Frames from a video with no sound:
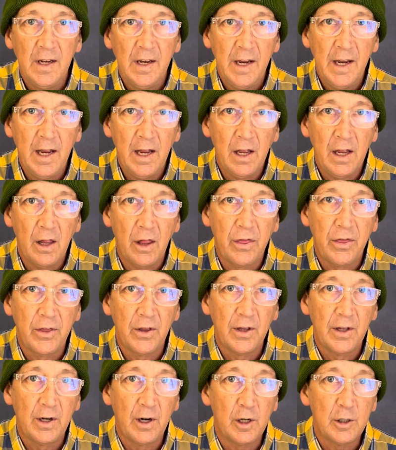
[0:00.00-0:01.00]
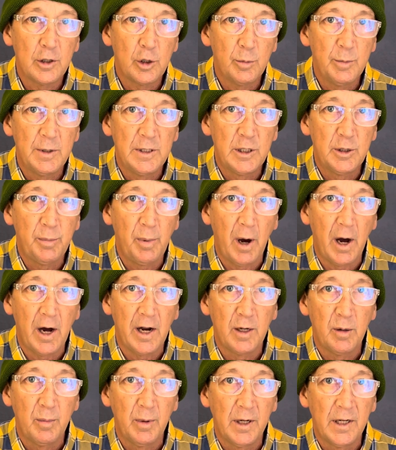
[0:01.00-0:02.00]
Health. It also means
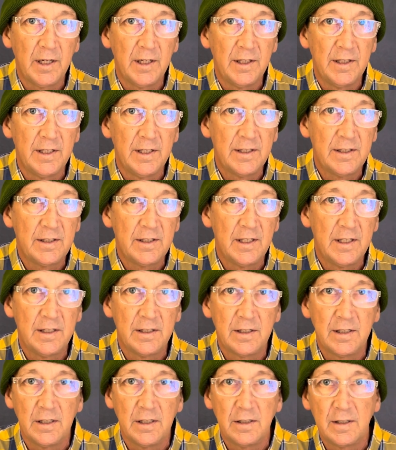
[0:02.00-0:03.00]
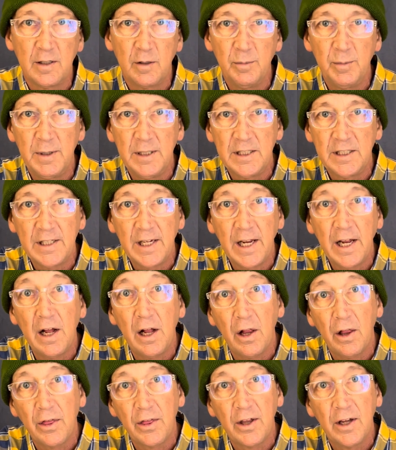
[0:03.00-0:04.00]
body, but in this instance, it means
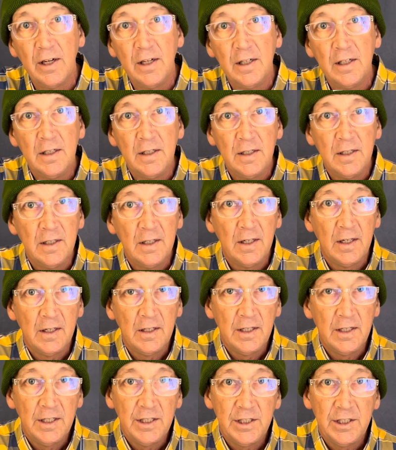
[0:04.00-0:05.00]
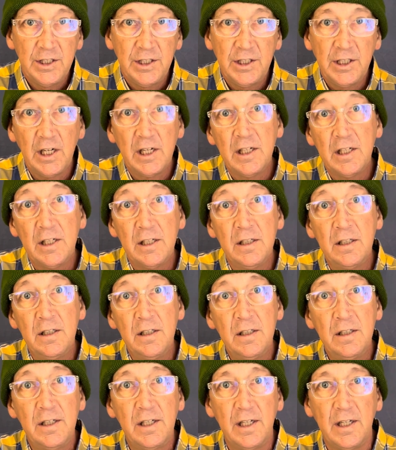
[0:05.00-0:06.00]
health.
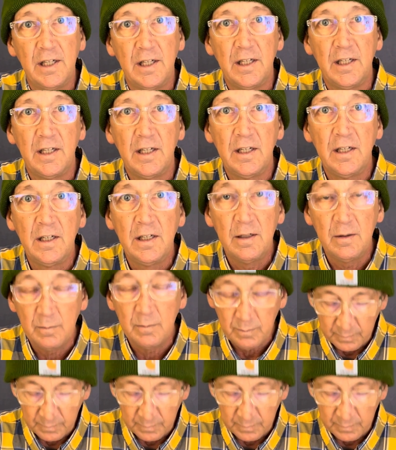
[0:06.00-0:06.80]
Shen ti.